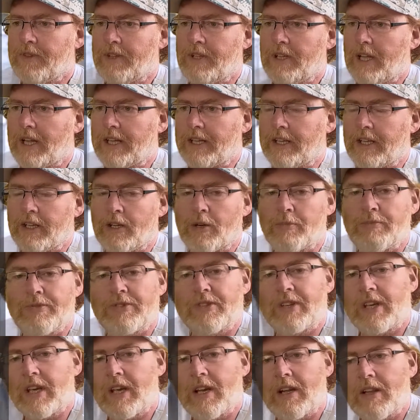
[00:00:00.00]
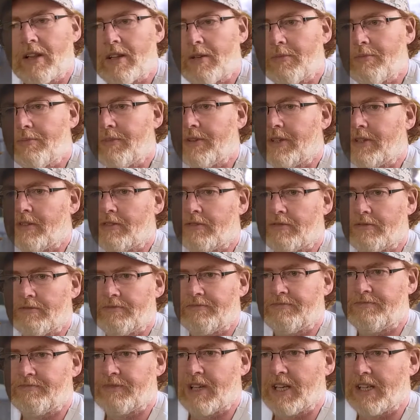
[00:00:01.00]
Like they upscale them, they're
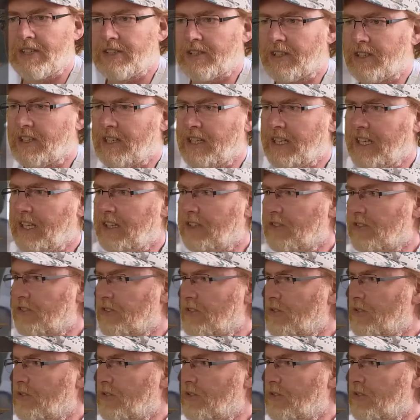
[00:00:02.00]
nice and clean, there's